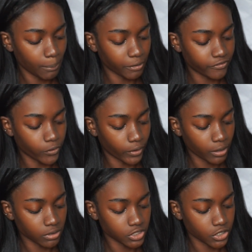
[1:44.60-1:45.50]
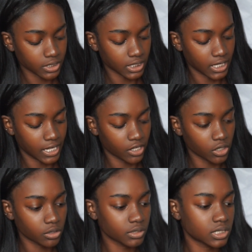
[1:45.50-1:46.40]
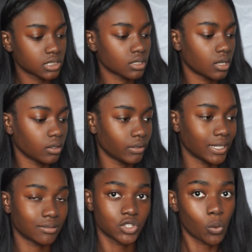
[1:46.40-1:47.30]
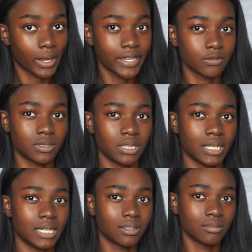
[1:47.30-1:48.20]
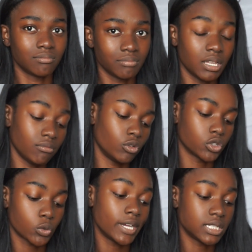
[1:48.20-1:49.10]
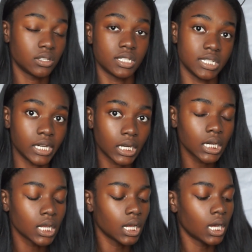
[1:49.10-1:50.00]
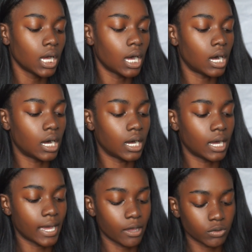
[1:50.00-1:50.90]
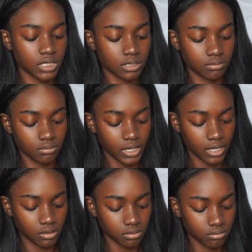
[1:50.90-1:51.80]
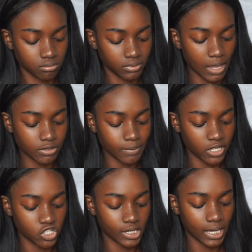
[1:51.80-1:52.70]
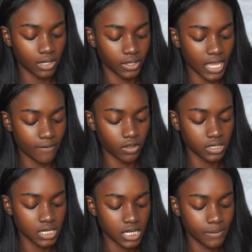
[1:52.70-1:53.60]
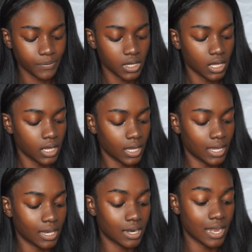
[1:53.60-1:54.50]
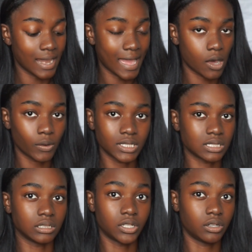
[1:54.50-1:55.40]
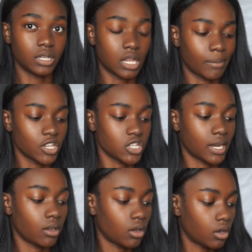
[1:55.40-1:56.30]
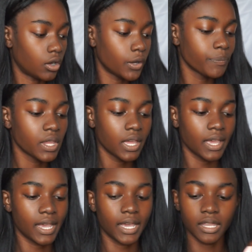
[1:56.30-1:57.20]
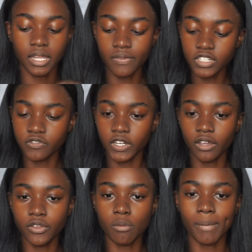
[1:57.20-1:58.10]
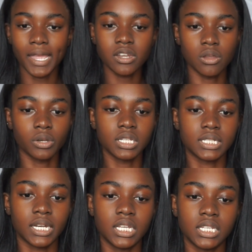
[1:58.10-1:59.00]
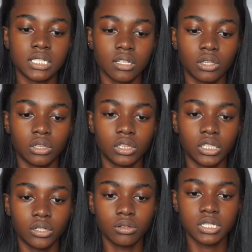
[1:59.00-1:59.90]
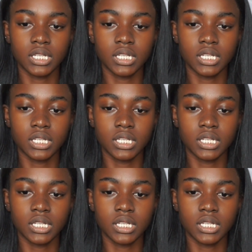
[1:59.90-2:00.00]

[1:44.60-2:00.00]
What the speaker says: before I went to Turks and Caicos, like twice within twice in this year, I was like, that was my shade in the Kat Von D, and now it's literally not my shade at all. And in this video you might notice that it is a little